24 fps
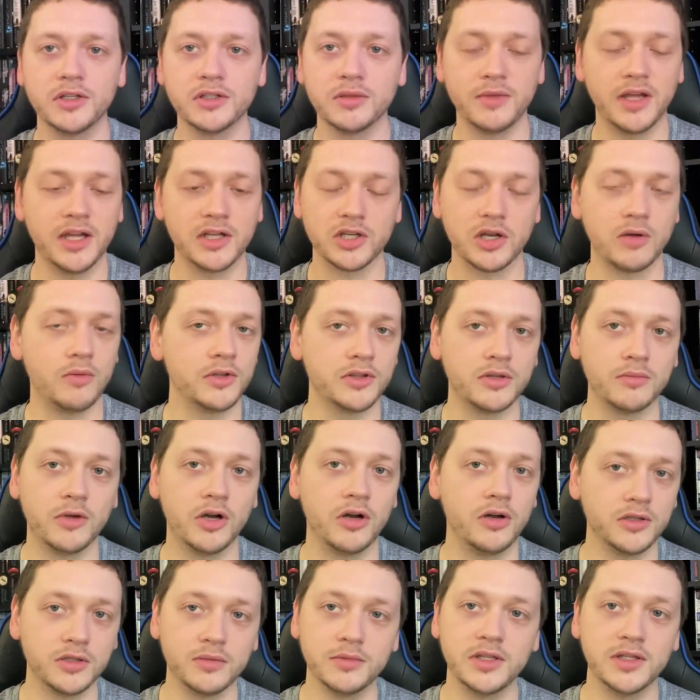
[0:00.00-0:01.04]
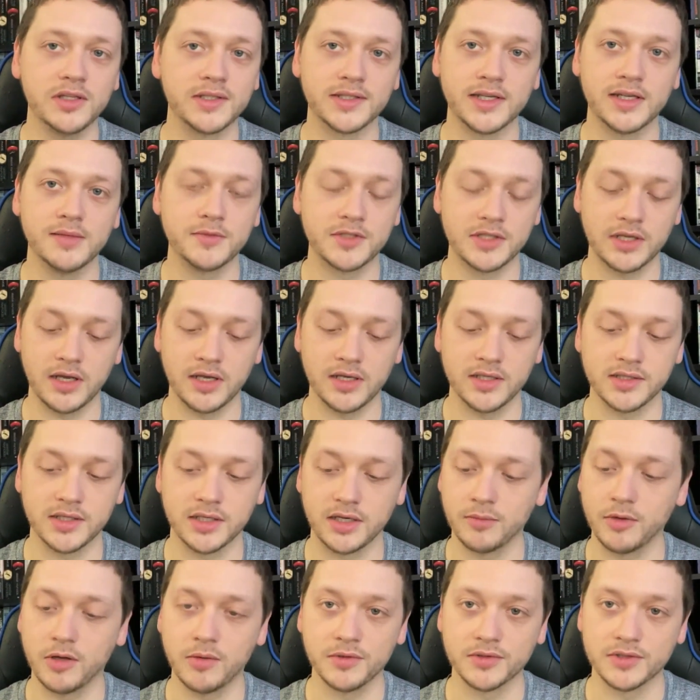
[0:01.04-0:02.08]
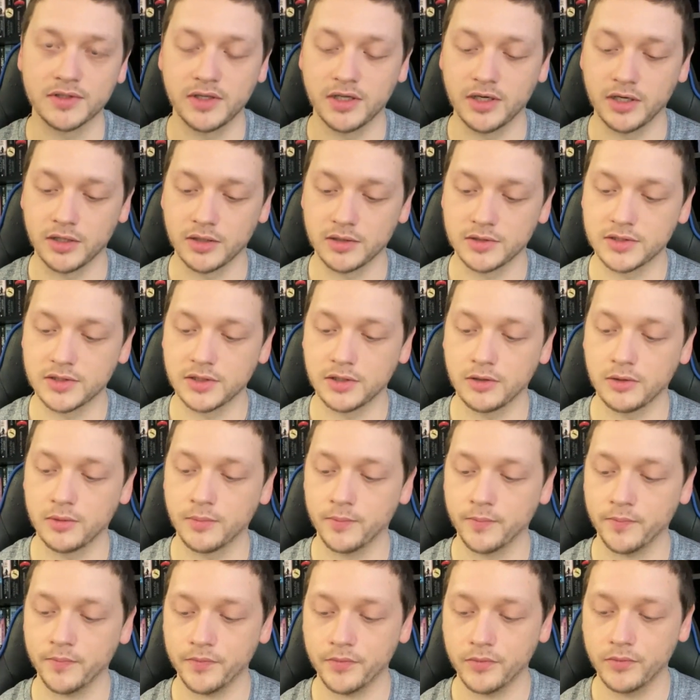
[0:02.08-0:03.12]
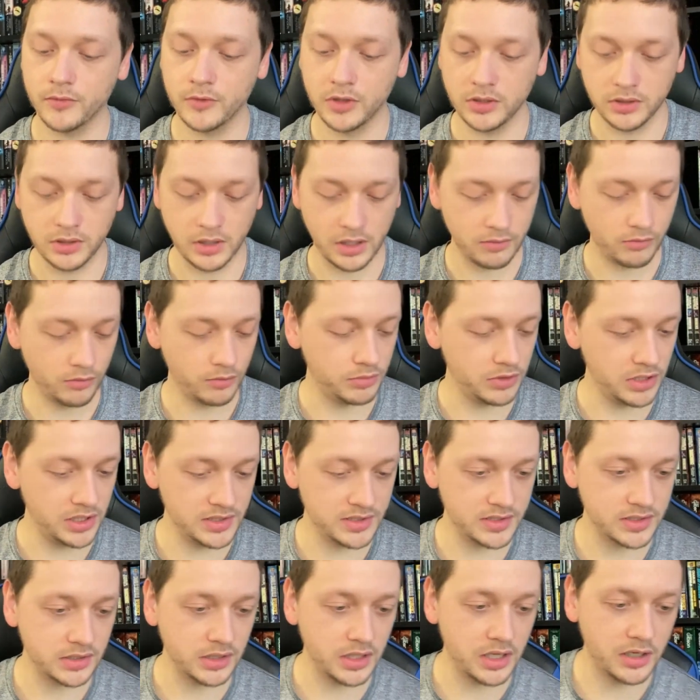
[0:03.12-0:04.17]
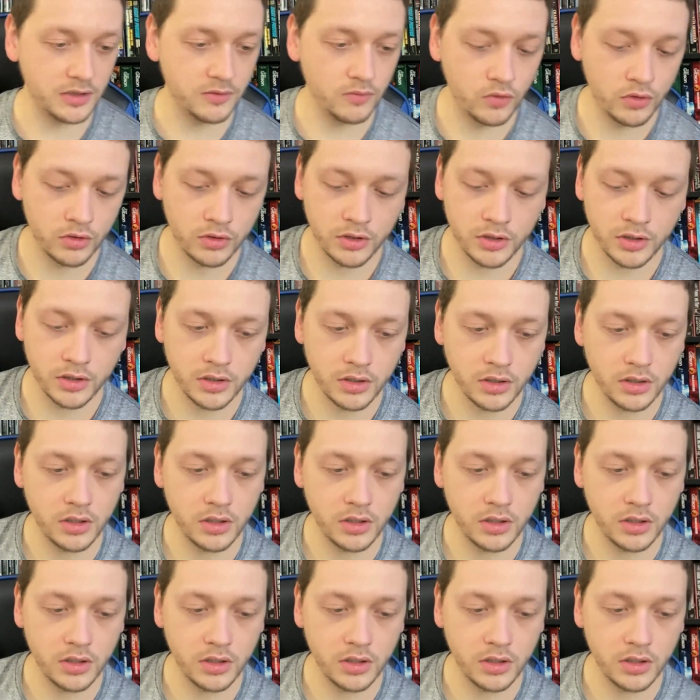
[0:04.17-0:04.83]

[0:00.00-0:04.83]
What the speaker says: to match. I want them all to be the same size, and I'm almost there. So I replaced Line War,